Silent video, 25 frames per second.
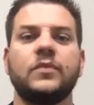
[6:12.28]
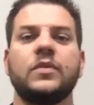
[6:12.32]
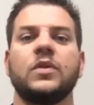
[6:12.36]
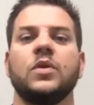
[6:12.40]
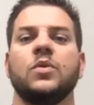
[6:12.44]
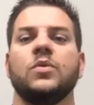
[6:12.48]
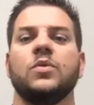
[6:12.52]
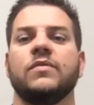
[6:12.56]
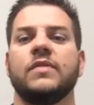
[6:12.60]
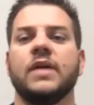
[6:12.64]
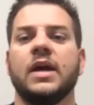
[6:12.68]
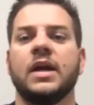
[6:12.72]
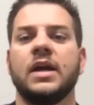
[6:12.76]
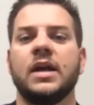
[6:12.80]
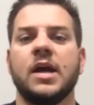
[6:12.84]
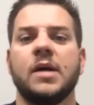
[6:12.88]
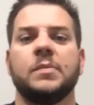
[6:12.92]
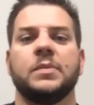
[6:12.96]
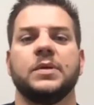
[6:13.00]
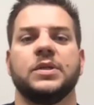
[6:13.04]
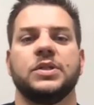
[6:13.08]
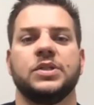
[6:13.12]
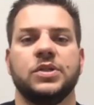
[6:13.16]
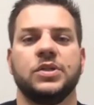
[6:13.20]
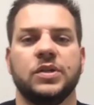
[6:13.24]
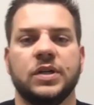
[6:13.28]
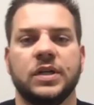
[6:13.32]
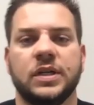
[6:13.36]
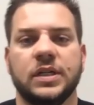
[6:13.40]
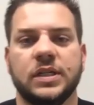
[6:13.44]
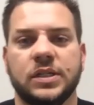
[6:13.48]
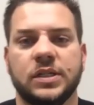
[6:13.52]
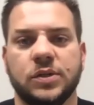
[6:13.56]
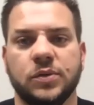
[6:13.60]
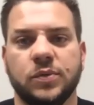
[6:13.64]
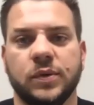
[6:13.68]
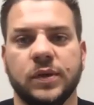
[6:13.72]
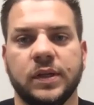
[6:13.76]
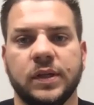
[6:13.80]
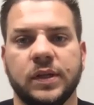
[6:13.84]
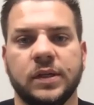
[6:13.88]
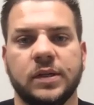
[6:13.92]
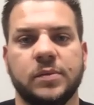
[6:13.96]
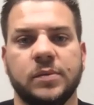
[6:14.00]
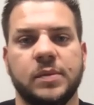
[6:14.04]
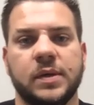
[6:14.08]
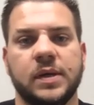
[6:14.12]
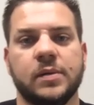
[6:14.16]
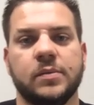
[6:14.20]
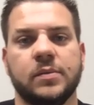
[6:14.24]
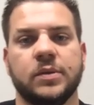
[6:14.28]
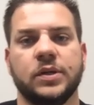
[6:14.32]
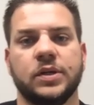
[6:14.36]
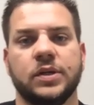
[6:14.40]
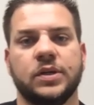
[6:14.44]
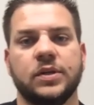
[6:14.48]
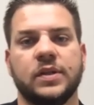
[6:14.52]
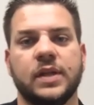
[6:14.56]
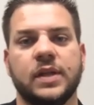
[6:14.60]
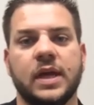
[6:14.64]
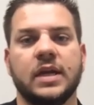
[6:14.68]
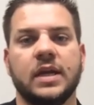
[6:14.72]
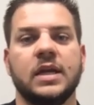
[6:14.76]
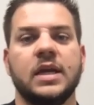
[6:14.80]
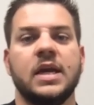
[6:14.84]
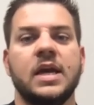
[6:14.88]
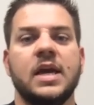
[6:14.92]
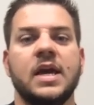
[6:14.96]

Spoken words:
We've got an opportunity to really be able to do that.